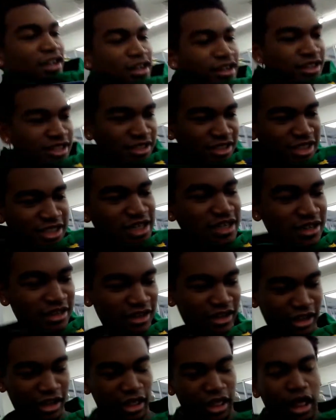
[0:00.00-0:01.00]
okay, it's not.
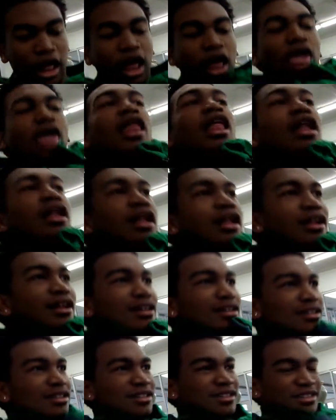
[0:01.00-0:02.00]

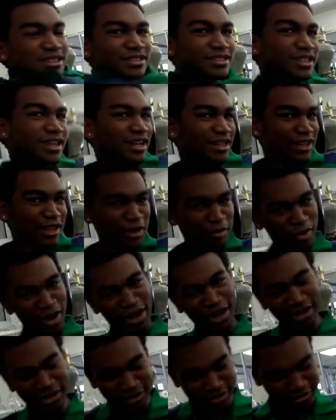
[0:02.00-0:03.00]
It's not that
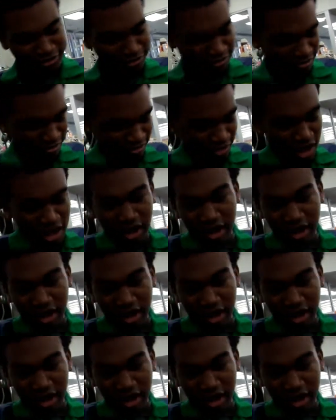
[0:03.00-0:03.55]
bad. It's not